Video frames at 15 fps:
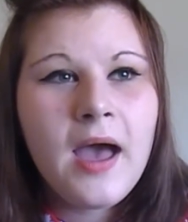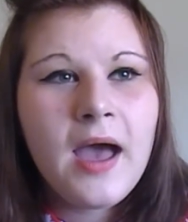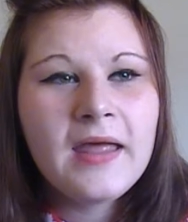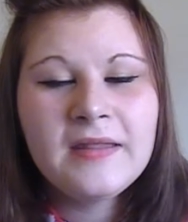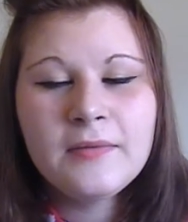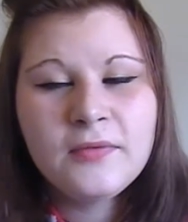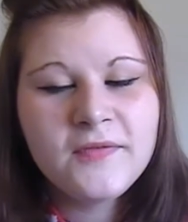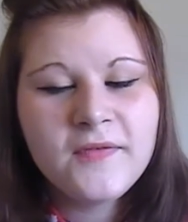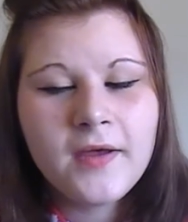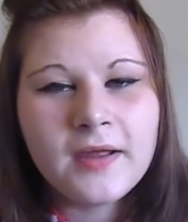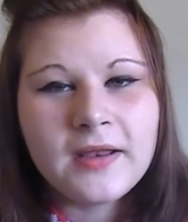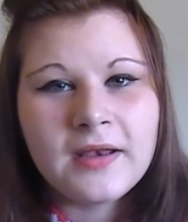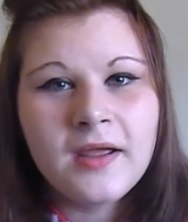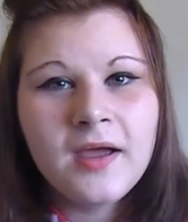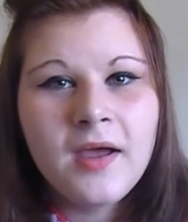And that was
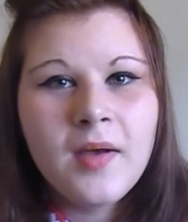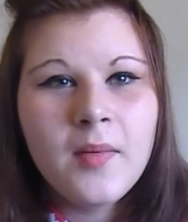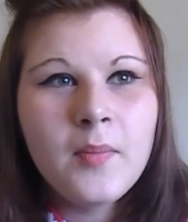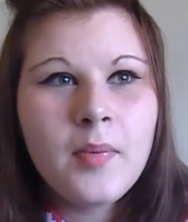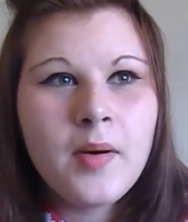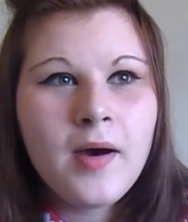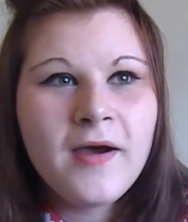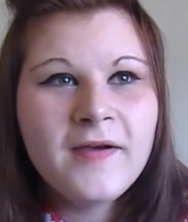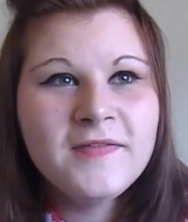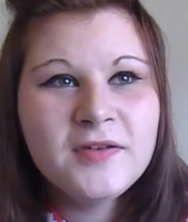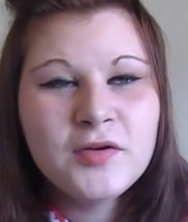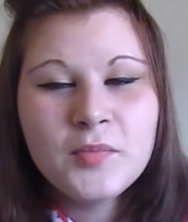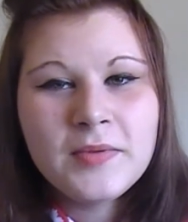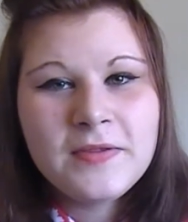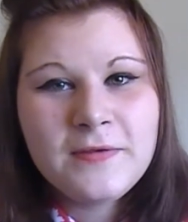fine. But I've
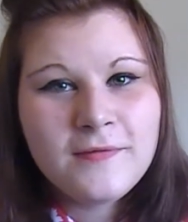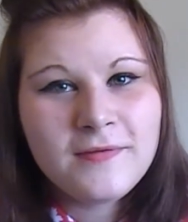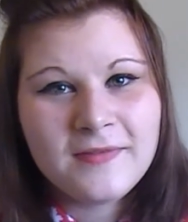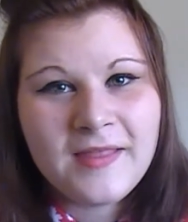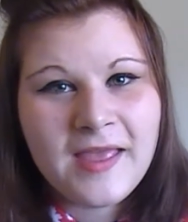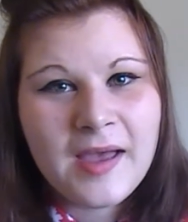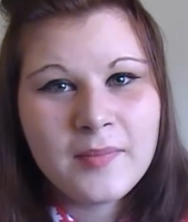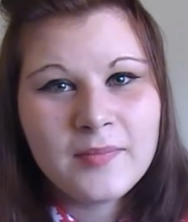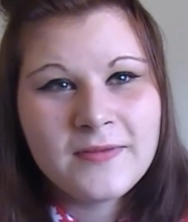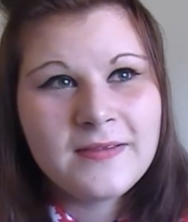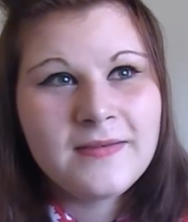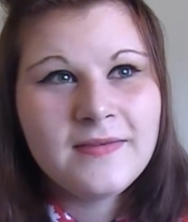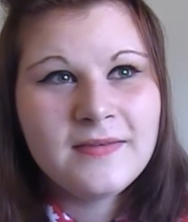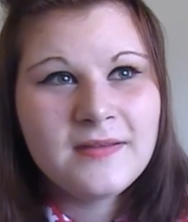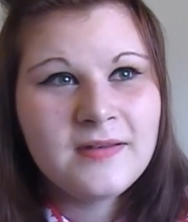still been using the app
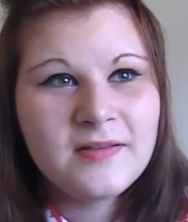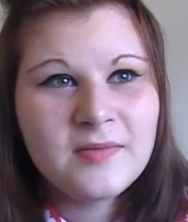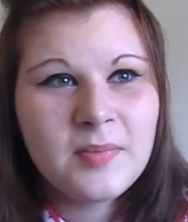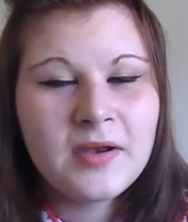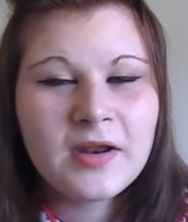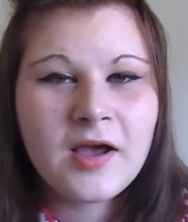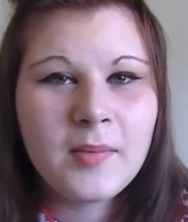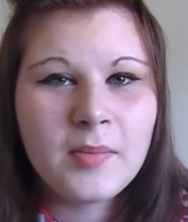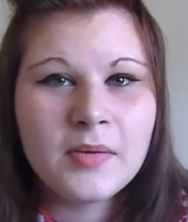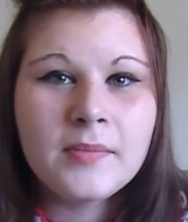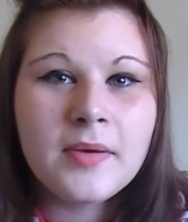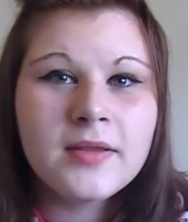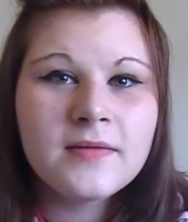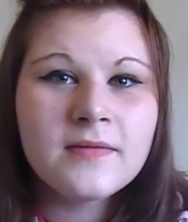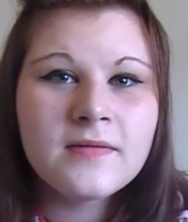since, and it's been a couple of
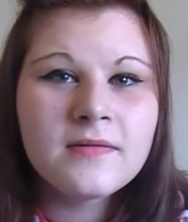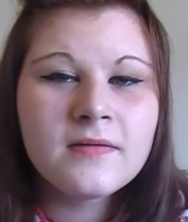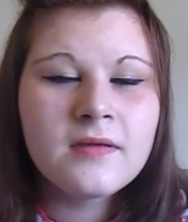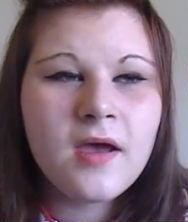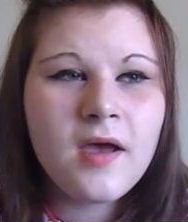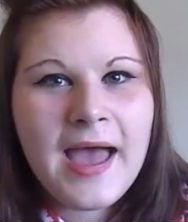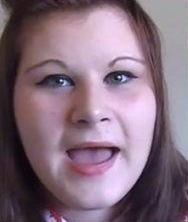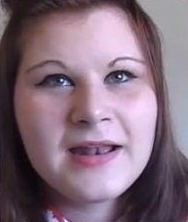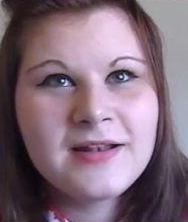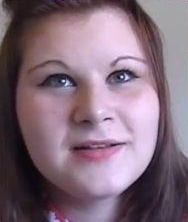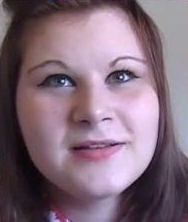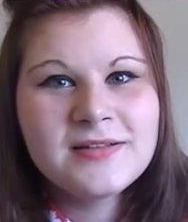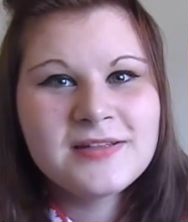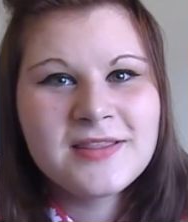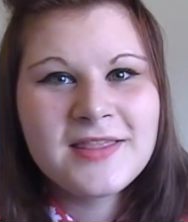months.
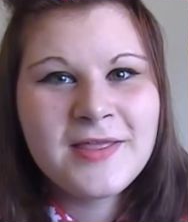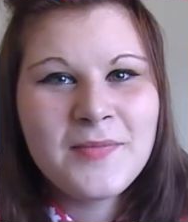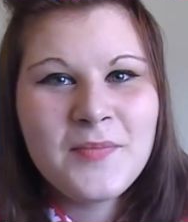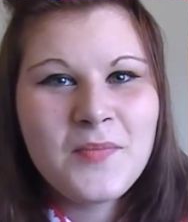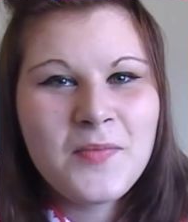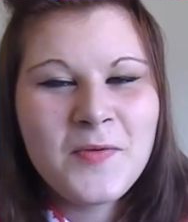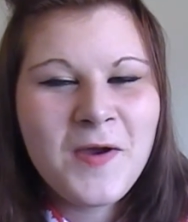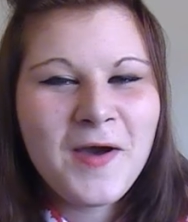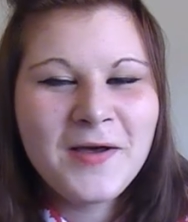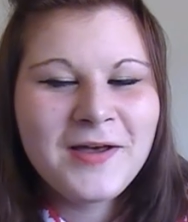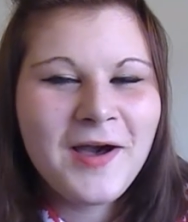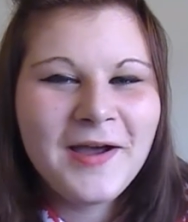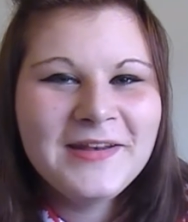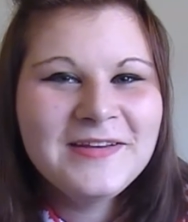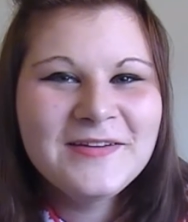And the
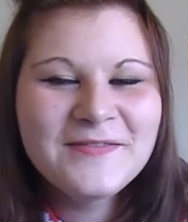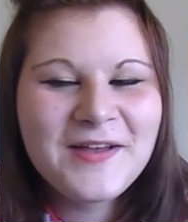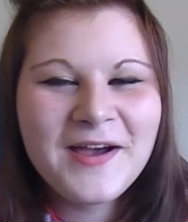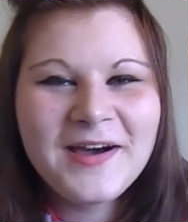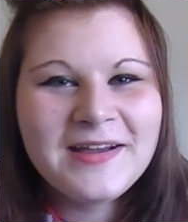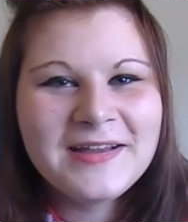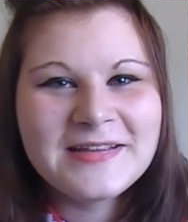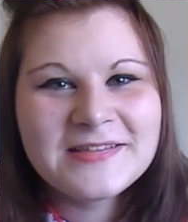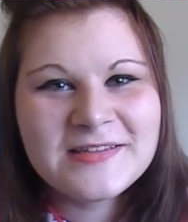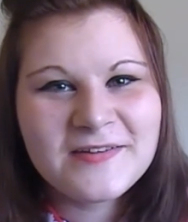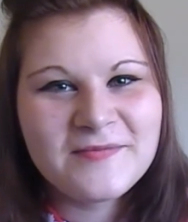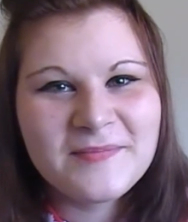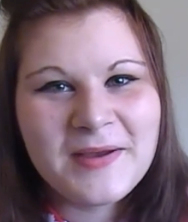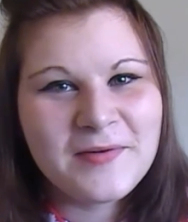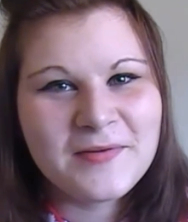kind of guys
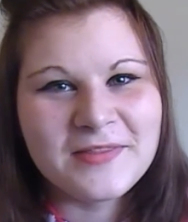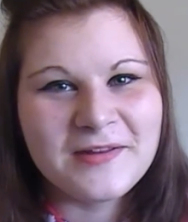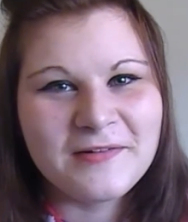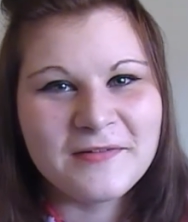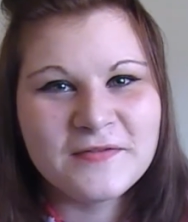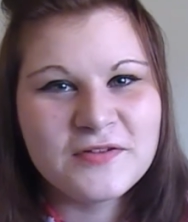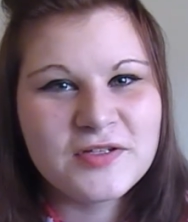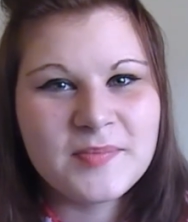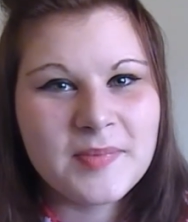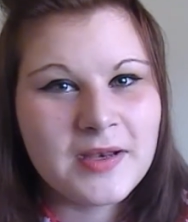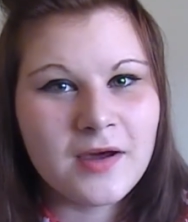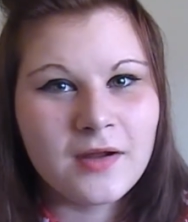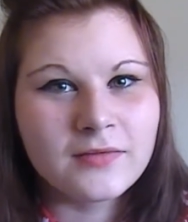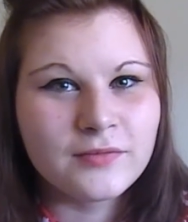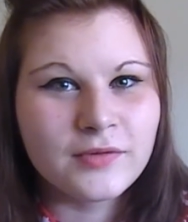I've met on there have just been
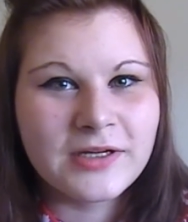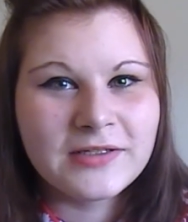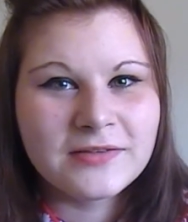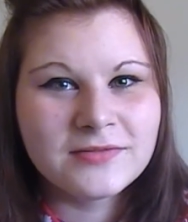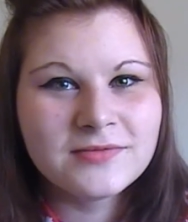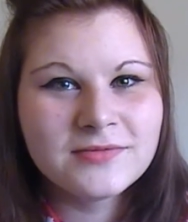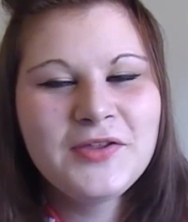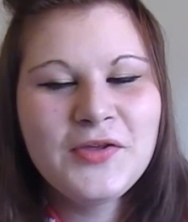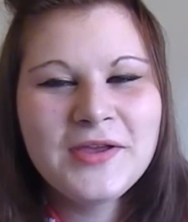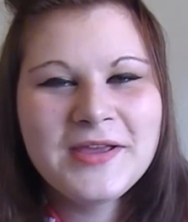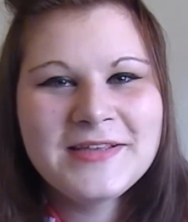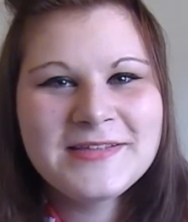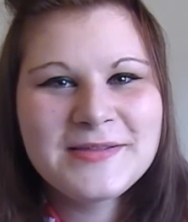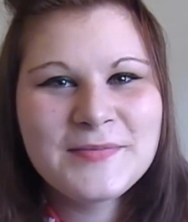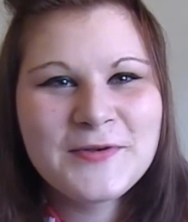unreal. You
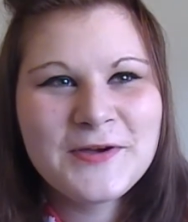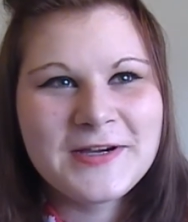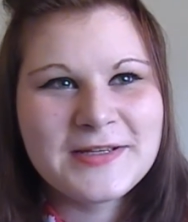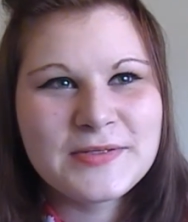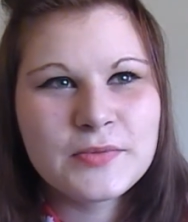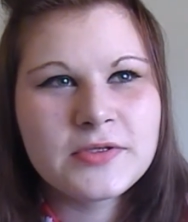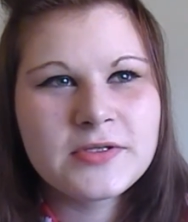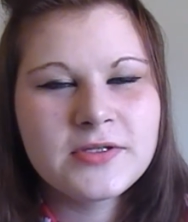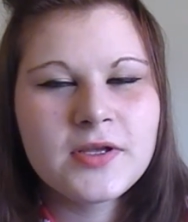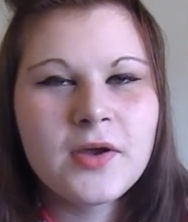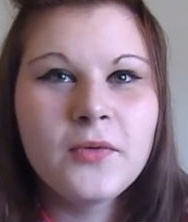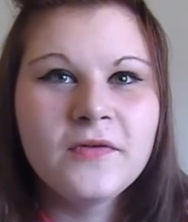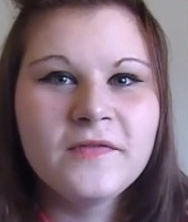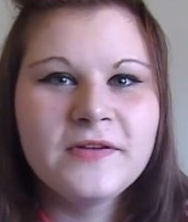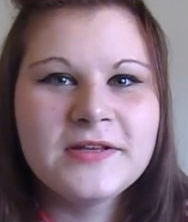get some guys where it's
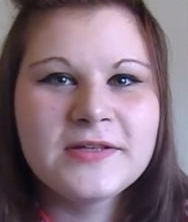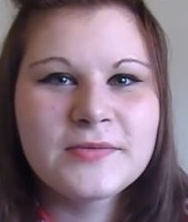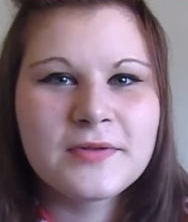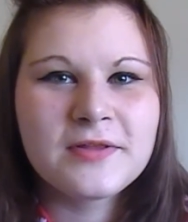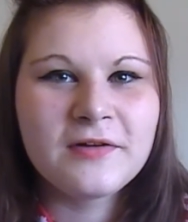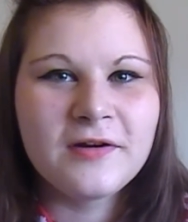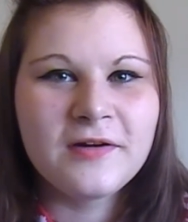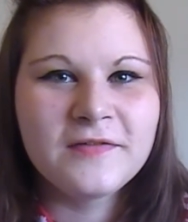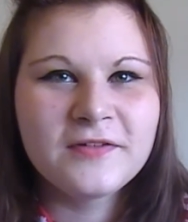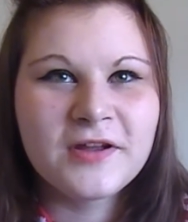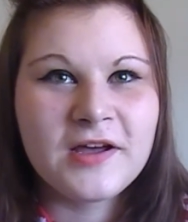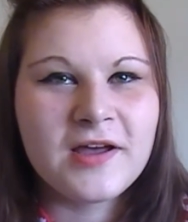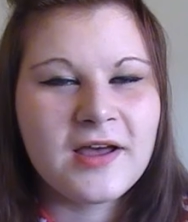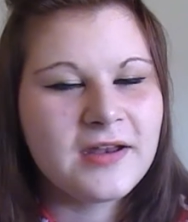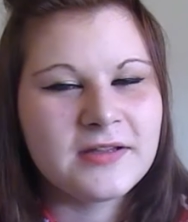so obvious what they're
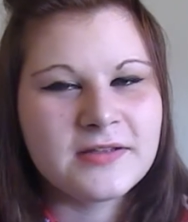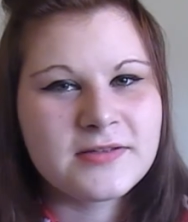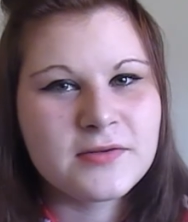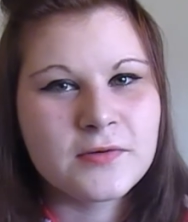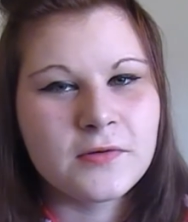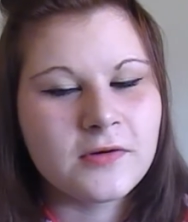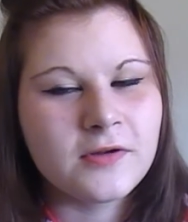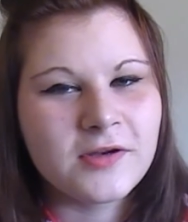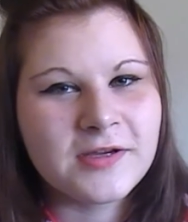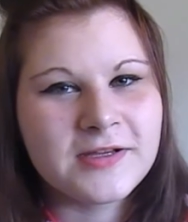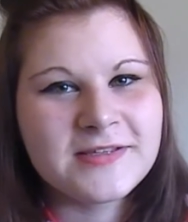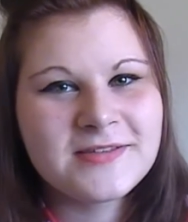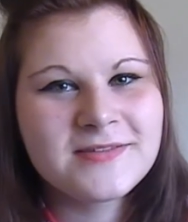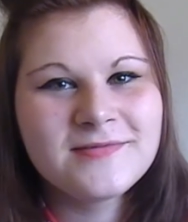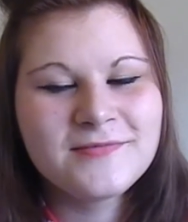after, and it's not a
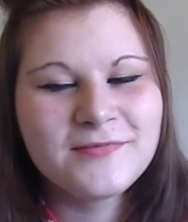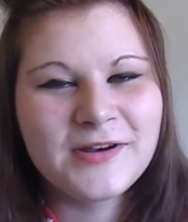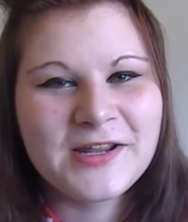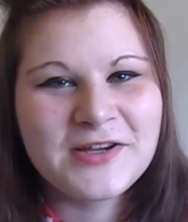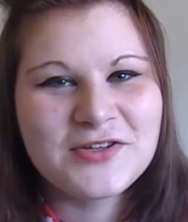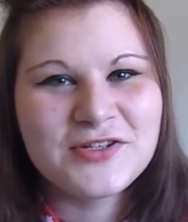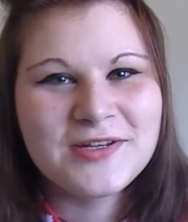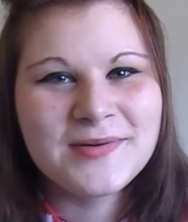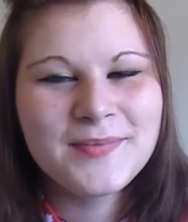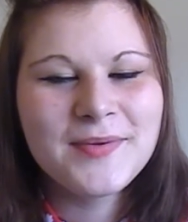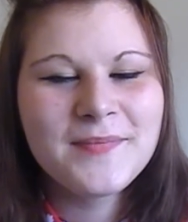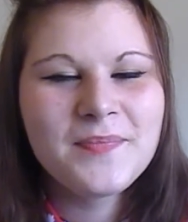nice relationship.